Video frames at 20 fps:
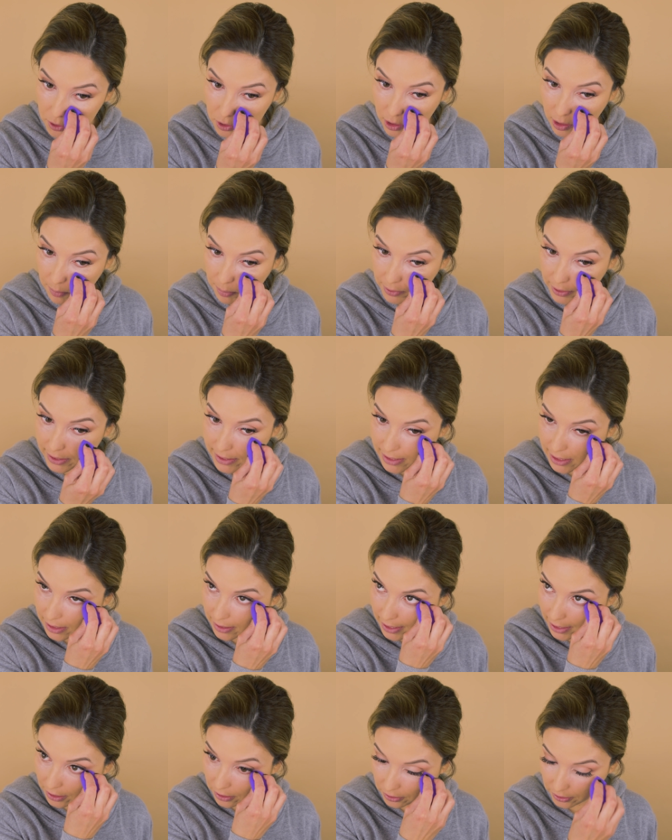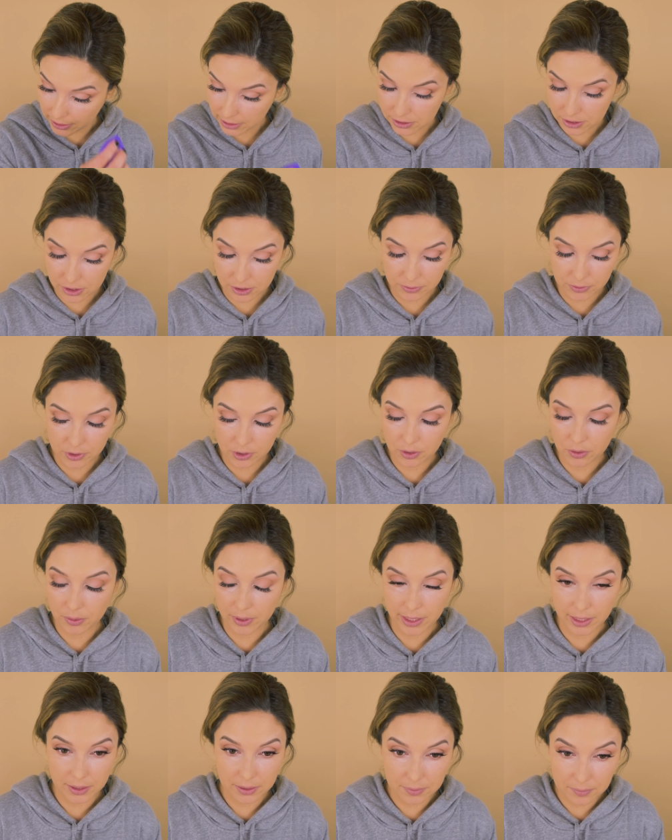gonna blend in that corrector real
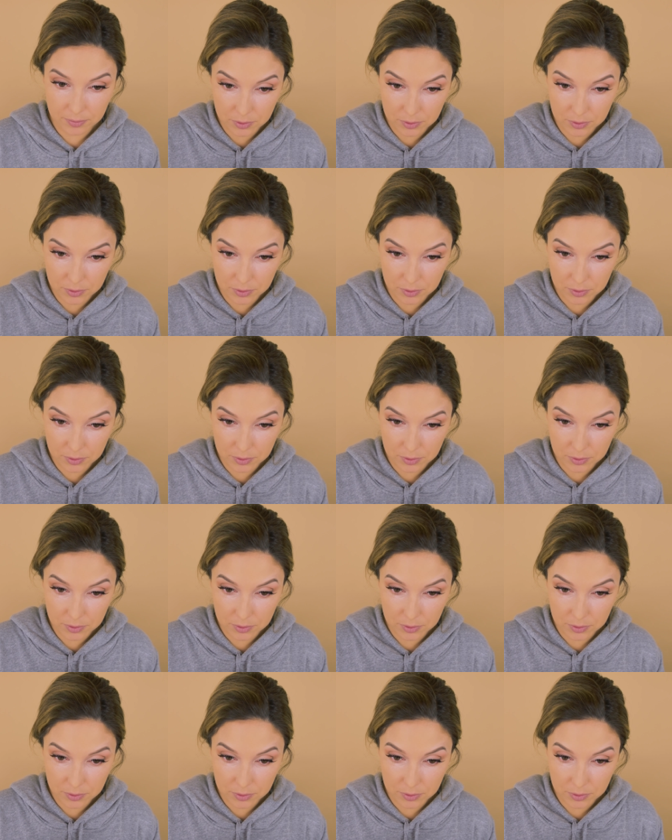quick.